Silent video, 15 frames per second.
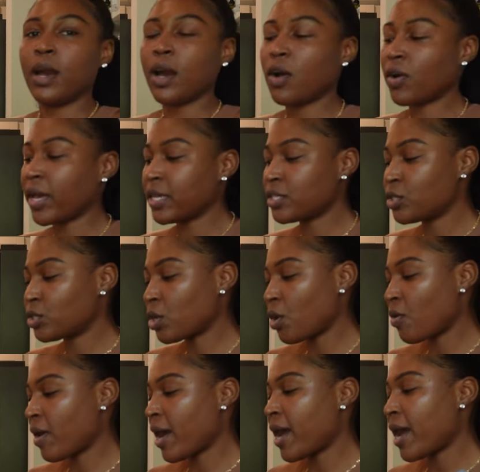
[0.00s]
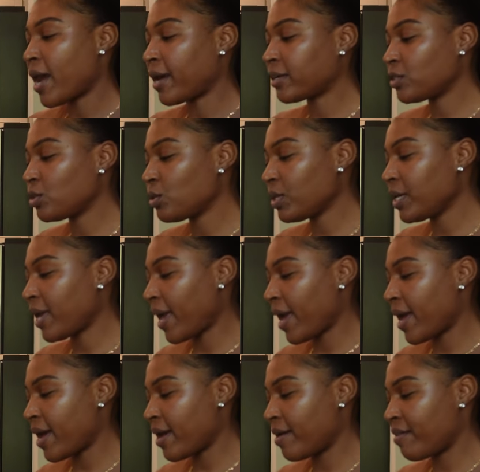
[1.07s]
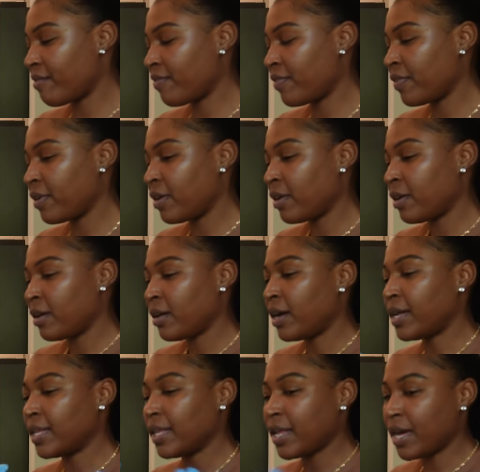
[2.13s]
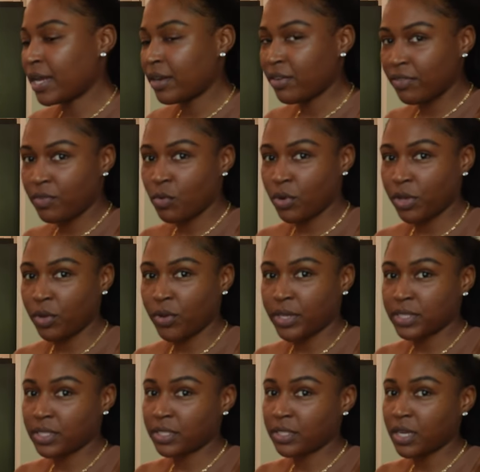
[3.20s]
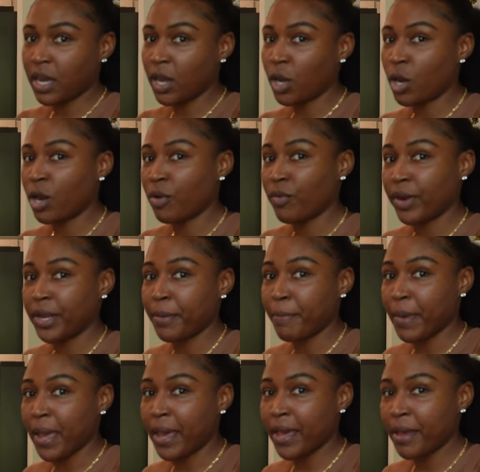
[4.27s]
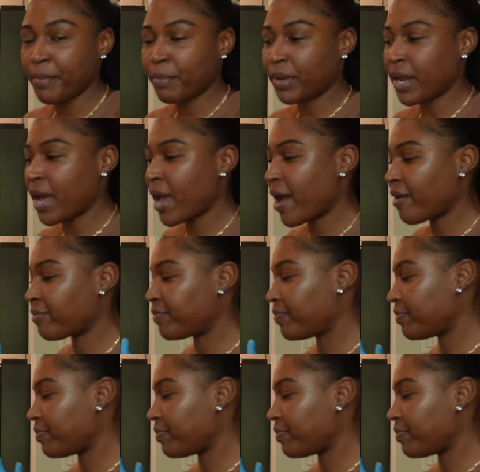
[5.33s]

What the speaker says: Okay, so I actually have a lot of oil in stock already made, but I have